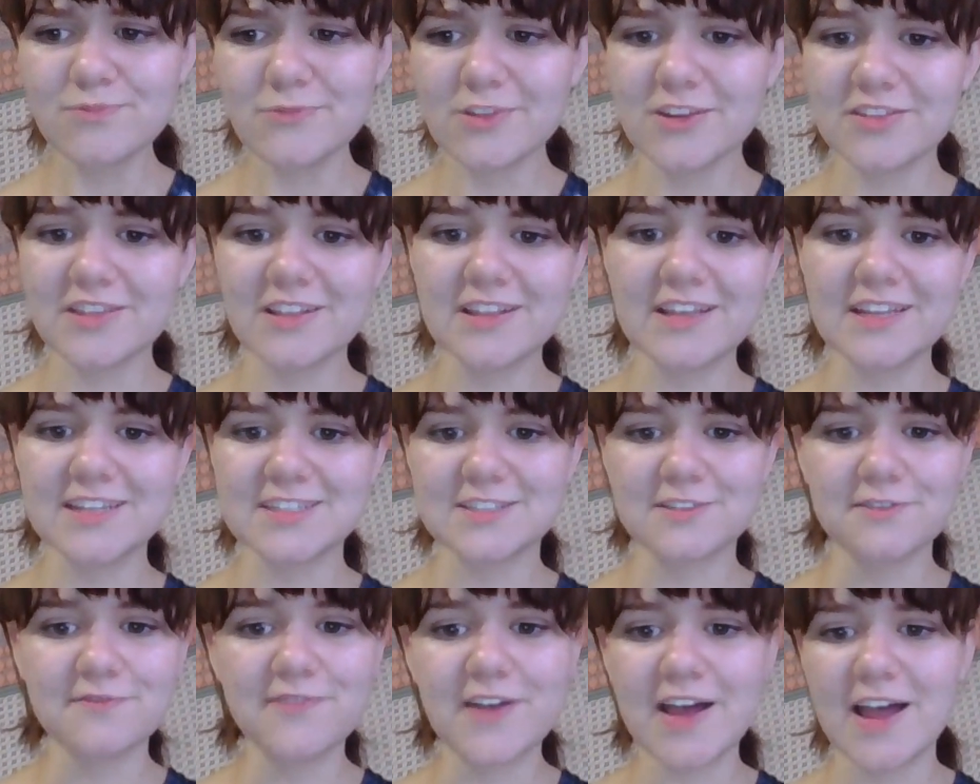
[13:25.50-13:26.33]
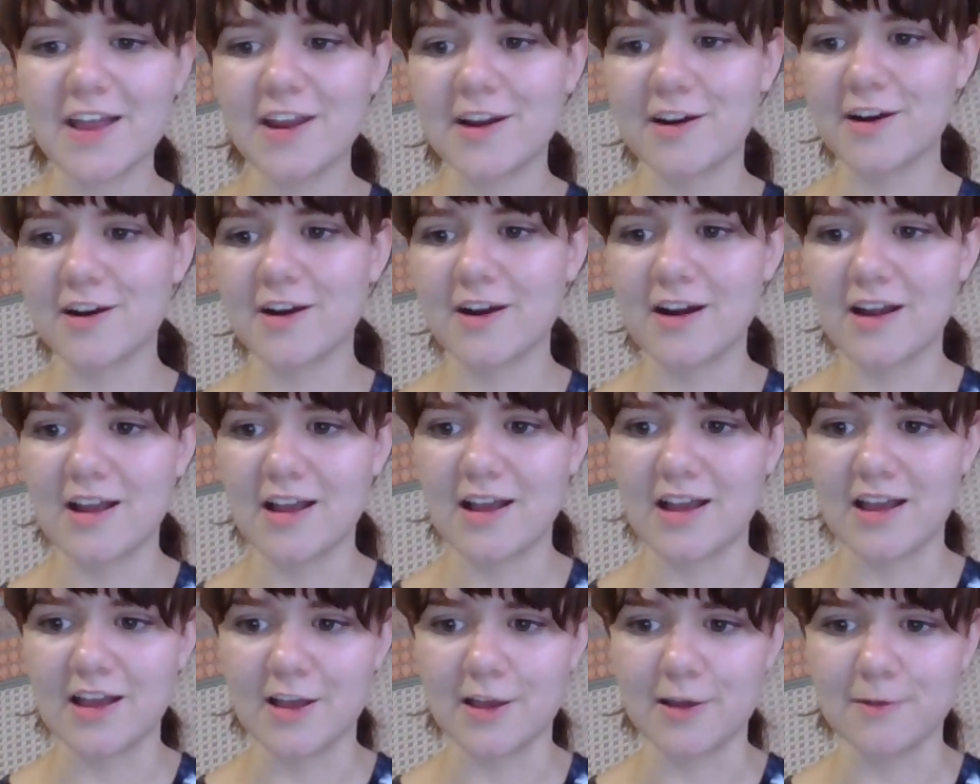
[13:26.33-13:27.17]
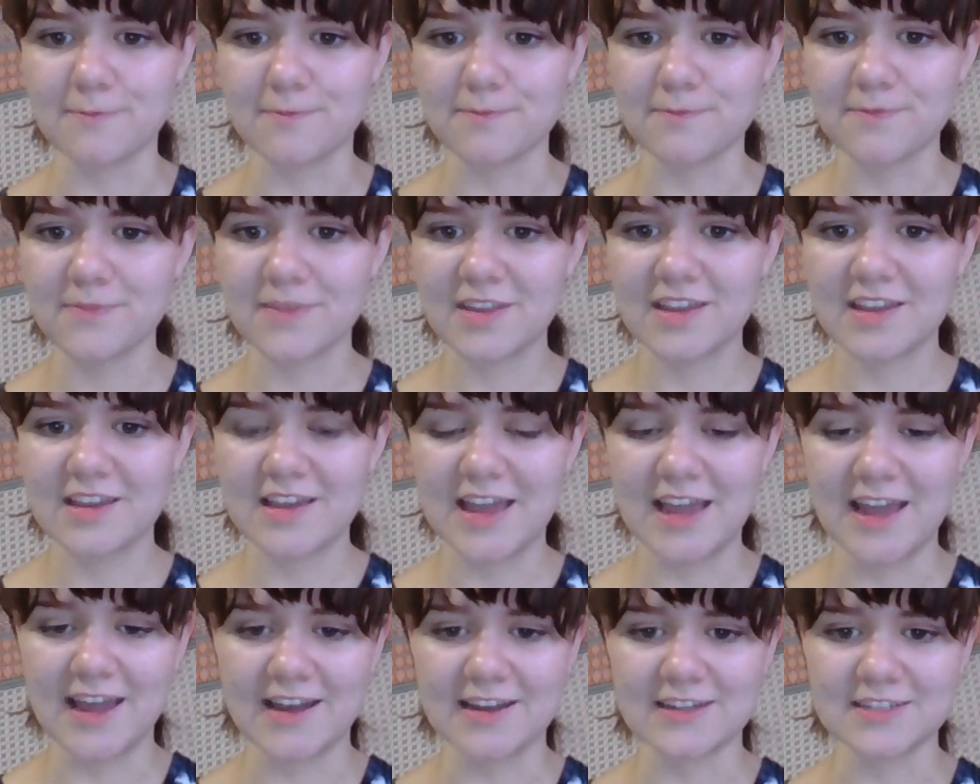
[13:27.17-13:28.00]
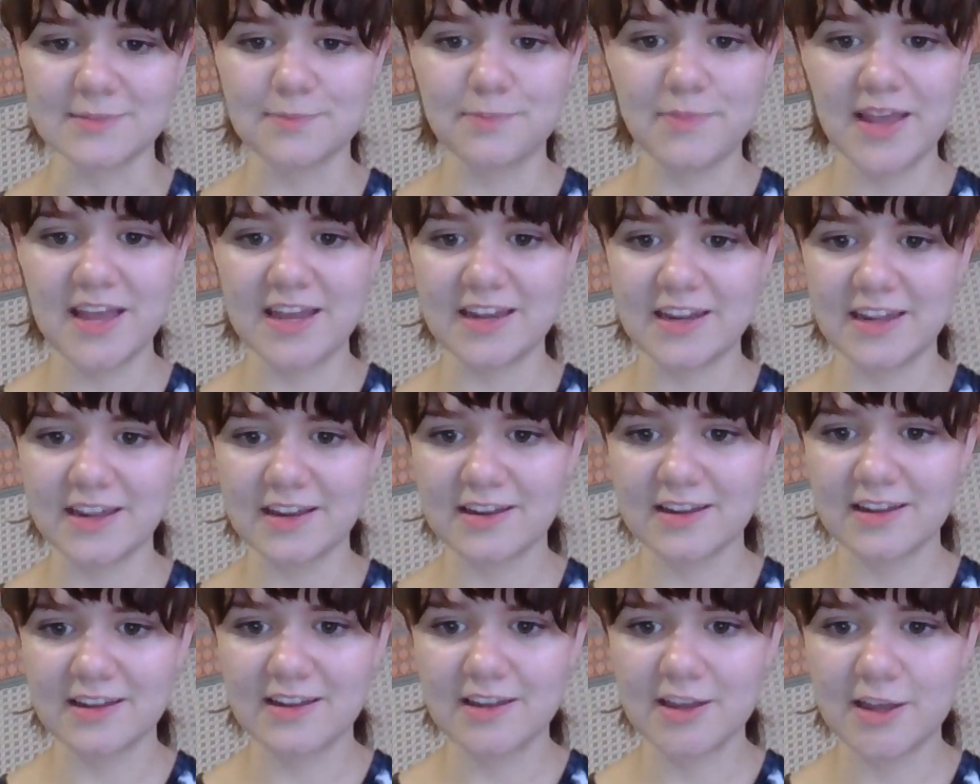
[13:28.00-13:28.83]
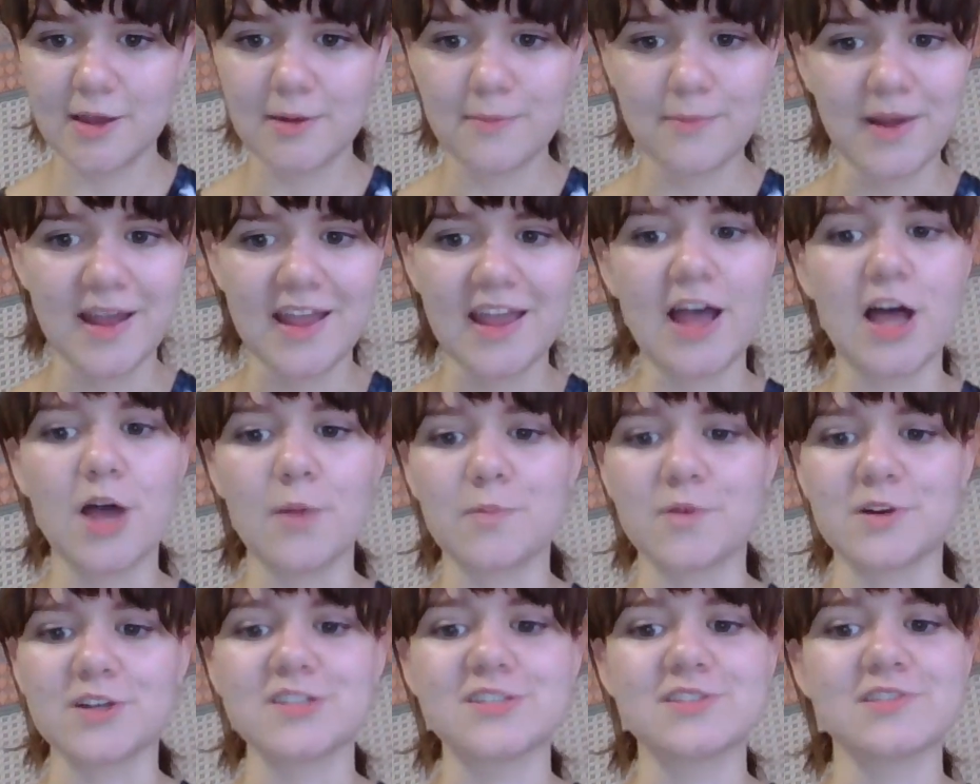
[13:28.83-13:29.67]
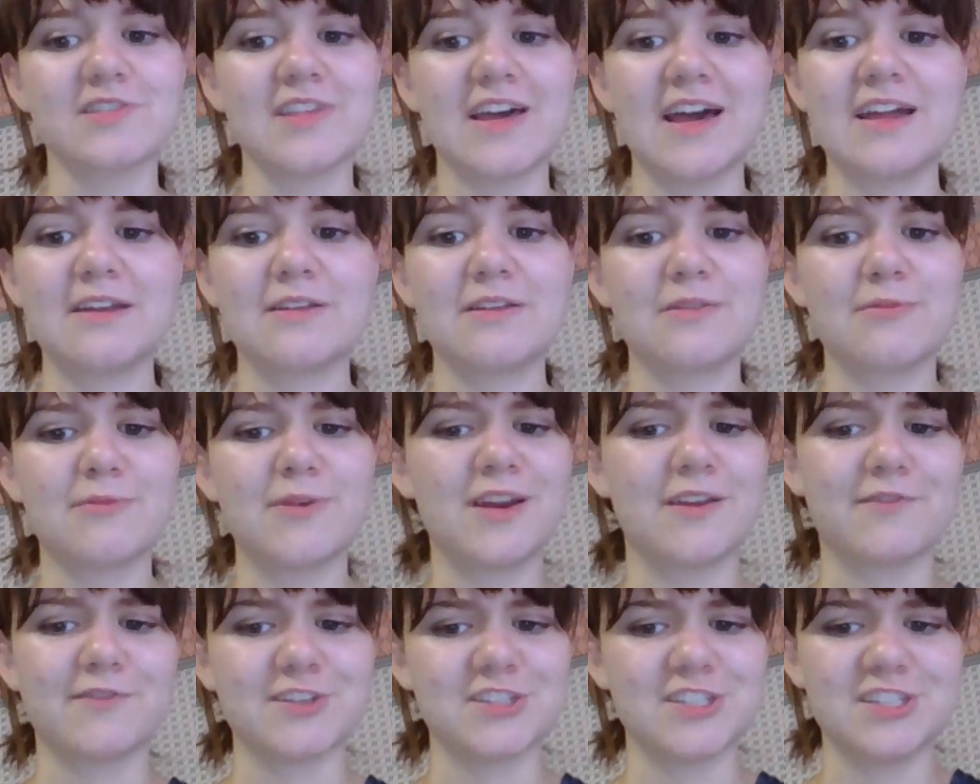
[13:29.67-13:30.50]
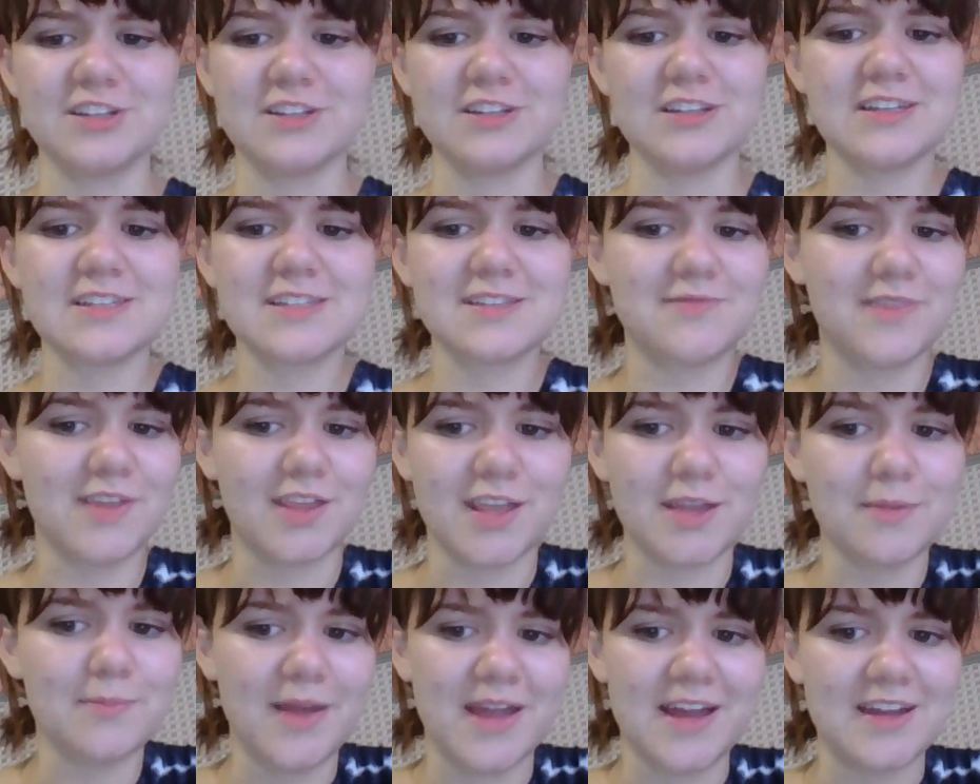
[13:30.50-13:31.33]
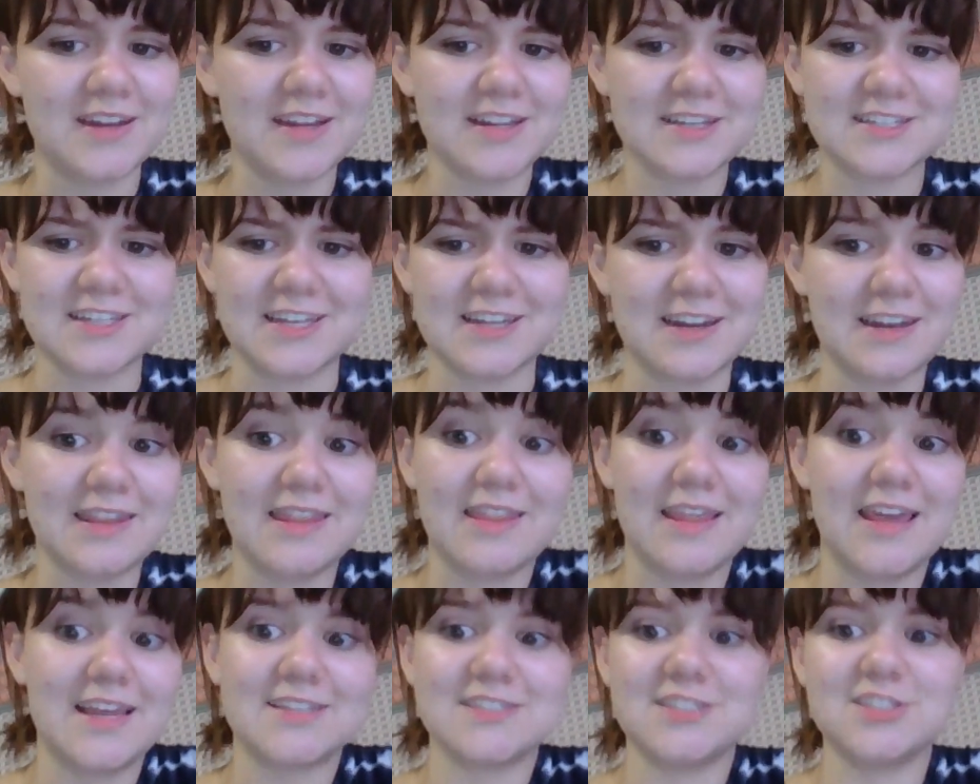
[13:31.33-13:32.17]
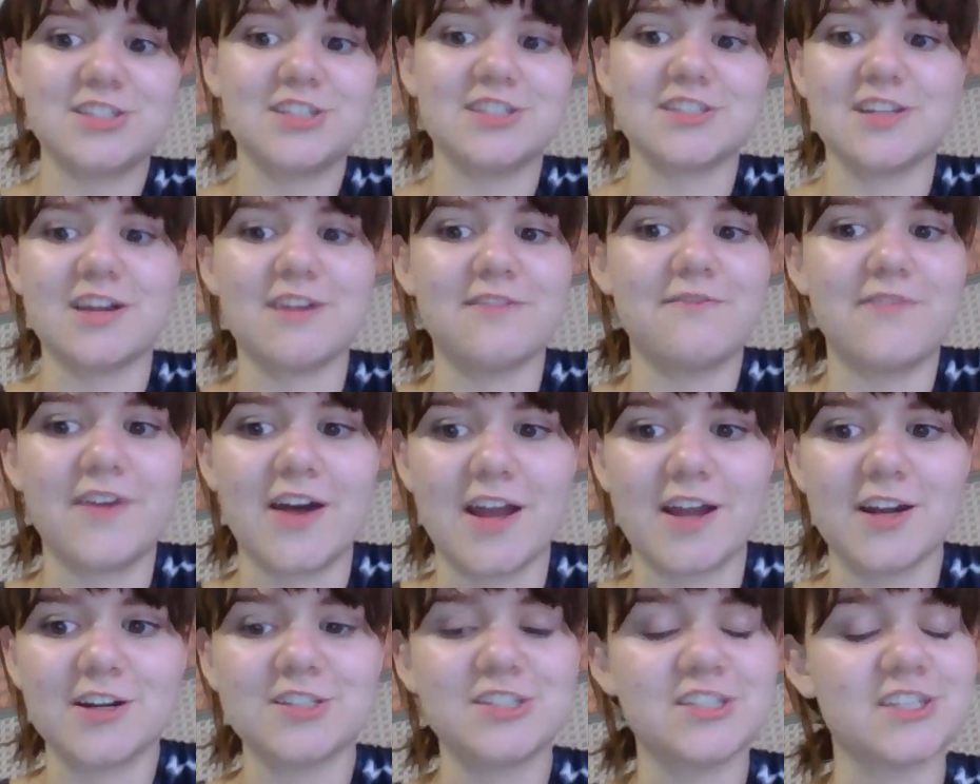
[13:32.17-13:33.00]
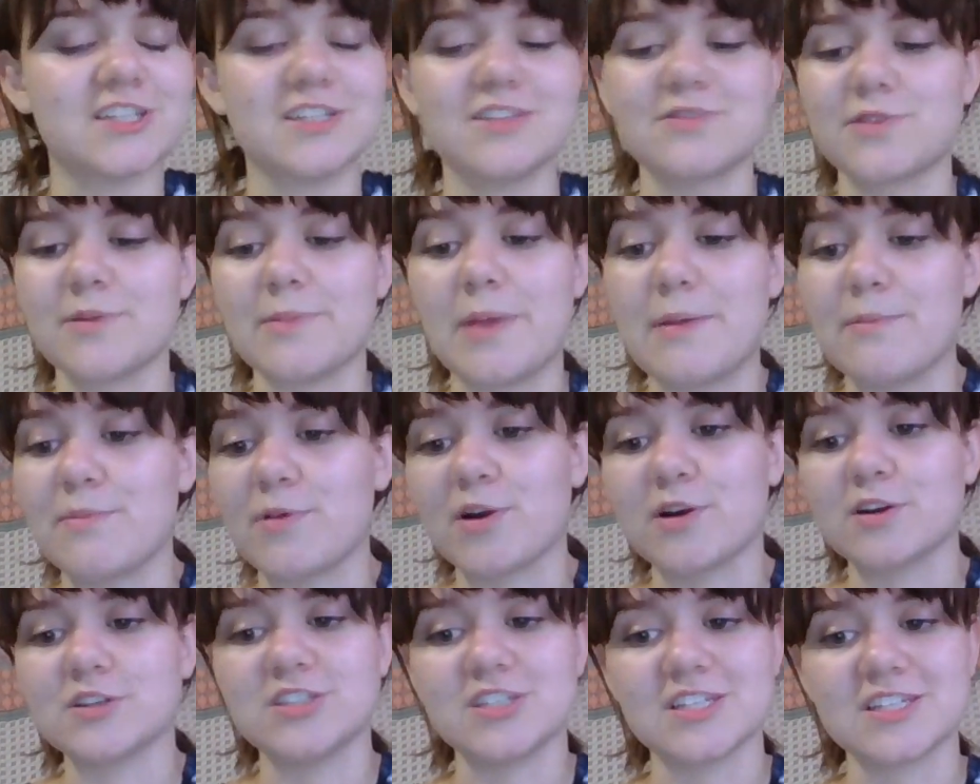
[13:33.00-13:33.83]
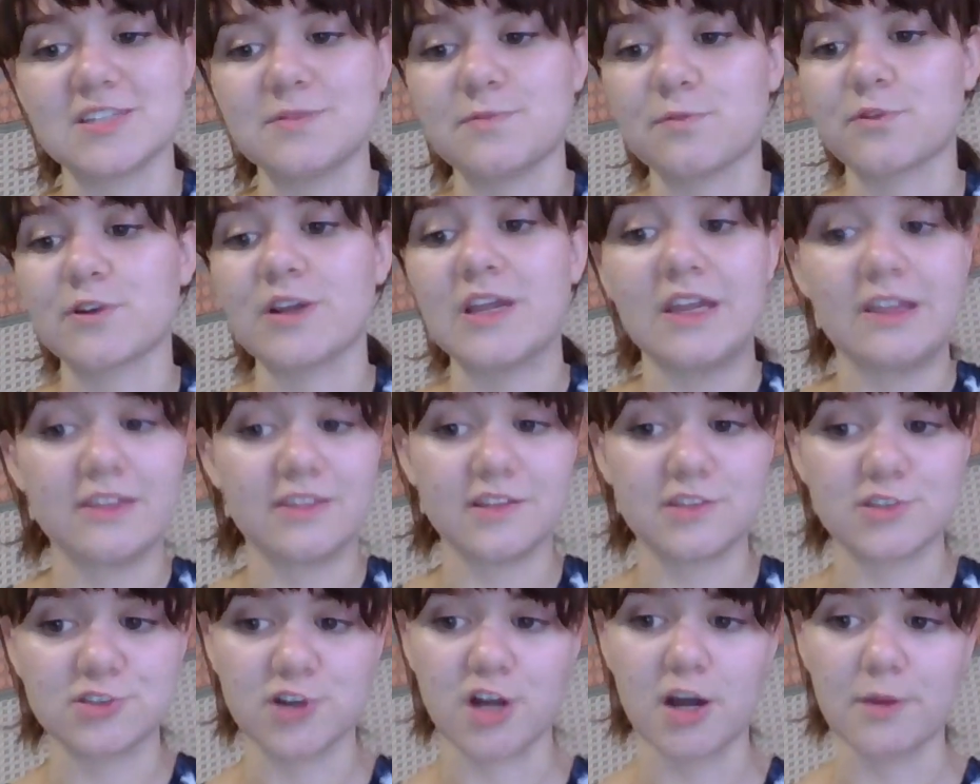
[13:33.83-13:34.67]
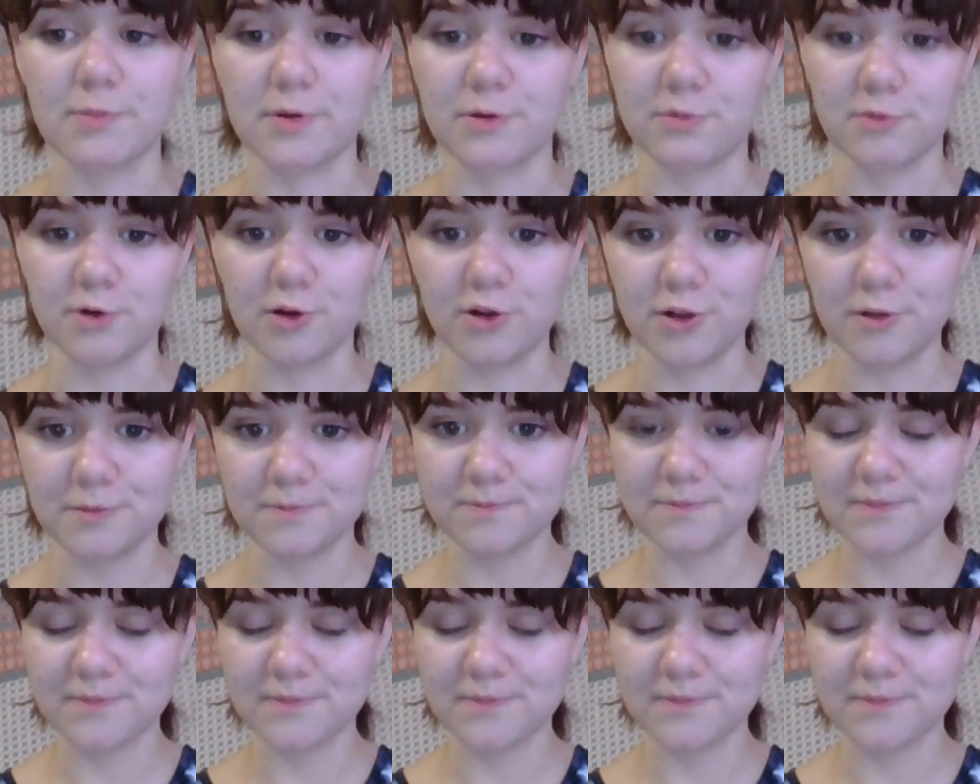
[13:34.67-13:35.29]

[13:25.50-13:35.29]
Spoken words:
The link to fire and panic might help her so that whenever she is feeling panicked and like she's on fire, she can remember just breathe, drop, and roll.